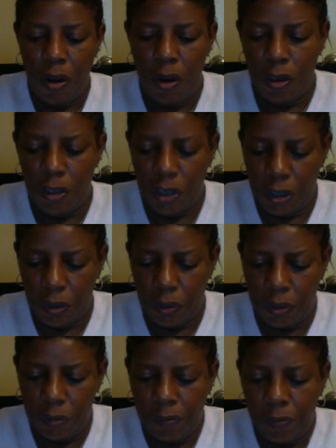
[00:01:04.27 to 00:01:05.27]
or
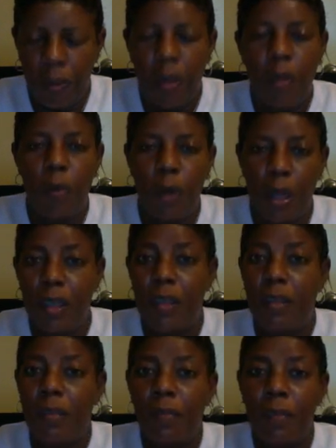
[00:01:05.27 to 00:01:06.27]
children with
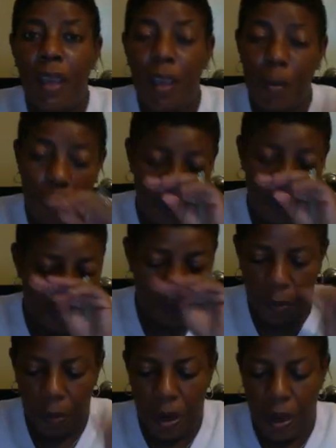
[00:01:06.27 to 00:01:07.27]

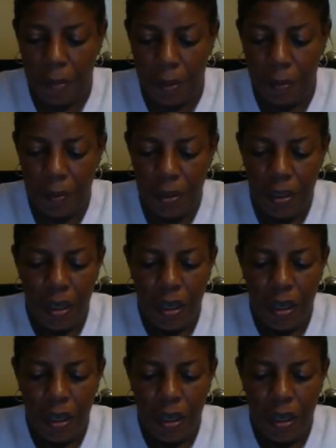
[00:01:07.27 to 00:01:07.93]
emotional problems,